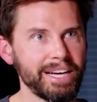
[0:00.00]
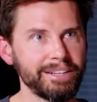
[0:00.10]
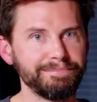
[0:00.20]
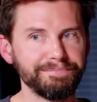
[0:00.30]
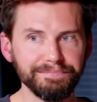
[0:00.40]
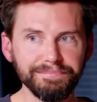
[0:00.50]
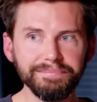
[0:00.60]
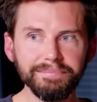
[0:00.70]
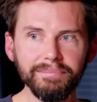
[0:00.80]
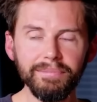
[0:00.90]
Yeah.
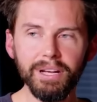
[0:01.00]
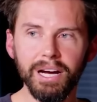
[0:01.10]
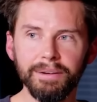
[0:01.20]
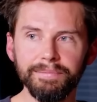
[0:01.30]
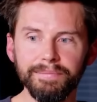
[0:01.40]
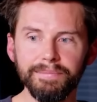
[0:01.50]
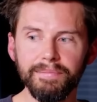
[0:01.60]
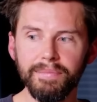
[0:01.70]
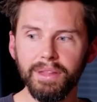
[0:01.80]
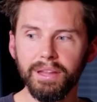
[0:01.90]

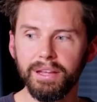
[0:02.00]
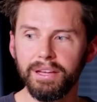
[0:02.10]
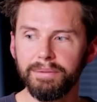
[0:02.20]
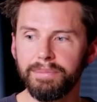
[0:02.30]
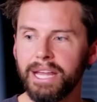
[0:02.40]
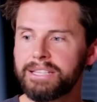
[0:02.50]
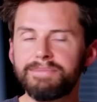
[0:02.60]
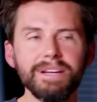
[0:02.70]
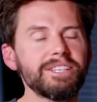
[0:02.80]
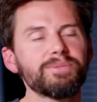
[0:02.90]

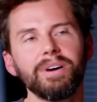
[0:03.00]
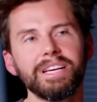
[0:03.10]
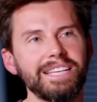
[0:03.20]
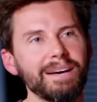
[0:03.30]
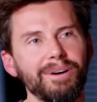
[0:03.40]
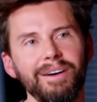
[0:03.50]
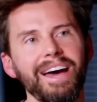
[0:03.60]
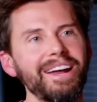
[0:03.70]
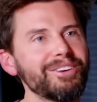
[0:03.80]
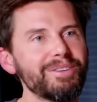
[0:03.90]
That's just one example. I mean,
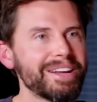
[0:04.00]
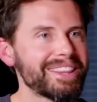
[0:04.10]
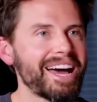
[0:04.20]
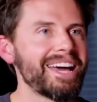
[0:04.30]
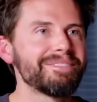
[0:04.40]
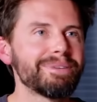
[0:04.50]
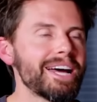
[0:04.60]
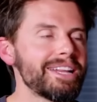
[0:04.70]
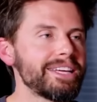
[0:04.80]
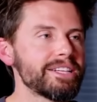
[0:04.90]
I don't know about the height, but
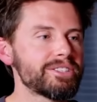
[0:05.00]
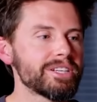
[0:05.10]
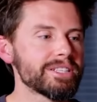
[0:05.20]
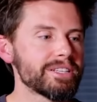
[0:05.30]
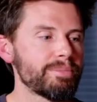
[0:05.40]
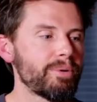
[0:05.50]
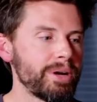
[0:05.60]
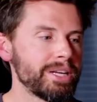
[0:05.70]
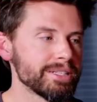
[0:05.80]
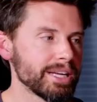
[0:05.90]
I think it's just the
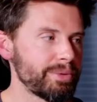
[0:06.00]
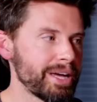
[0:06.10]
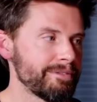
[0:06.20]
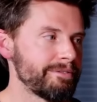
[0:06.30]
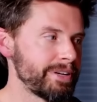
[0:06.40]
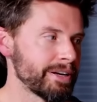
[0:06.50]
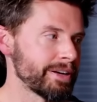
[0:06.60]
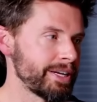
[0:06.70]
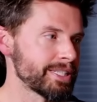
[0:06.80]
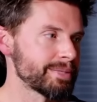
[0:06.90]
point is like we have
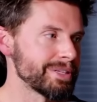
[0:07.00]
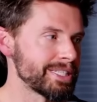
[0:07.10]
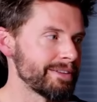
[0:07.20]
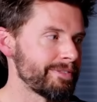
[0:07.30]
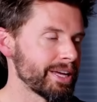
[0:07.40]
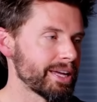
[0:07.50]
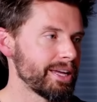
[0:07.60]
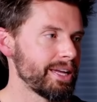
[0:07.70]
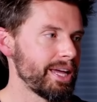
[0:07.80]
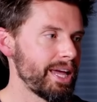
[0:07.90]
very specific
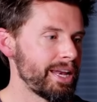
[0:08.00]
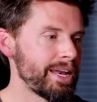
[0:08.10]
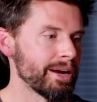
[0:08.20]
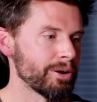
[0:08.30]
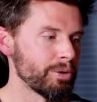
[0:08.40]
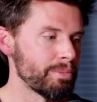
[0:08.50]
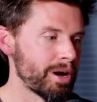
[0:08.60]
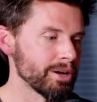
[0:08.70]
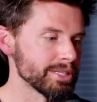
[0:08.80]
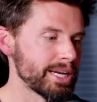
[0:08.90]
and narrow
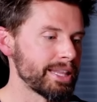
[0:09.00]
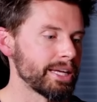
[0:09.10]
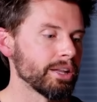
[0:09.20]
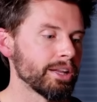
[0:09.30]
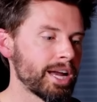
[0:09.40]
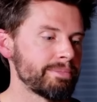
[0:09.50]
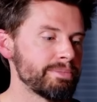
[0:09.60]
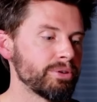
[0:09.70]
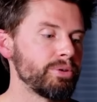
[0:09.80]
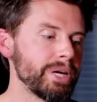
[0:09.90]
models. And I think a lot of
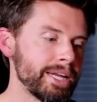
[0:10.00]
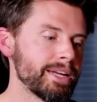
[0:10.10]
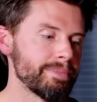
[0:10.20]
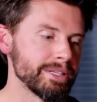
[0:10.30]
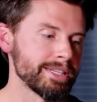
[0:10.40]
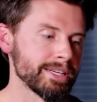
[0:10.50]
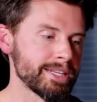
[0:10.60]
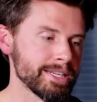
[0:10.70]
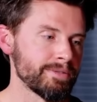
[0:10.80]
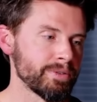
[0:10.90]
people who end up in
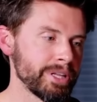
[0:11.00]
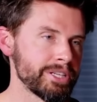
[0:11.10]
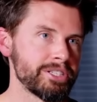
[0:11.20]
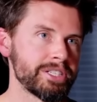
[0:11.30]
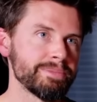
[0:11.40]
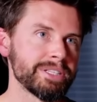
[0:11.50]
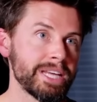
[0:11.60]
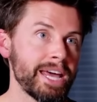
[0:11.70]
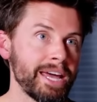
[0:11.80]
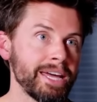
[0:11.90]
successful relationships
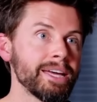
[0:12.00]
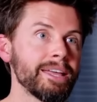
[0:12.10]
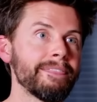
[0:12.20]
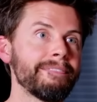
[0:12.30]
say,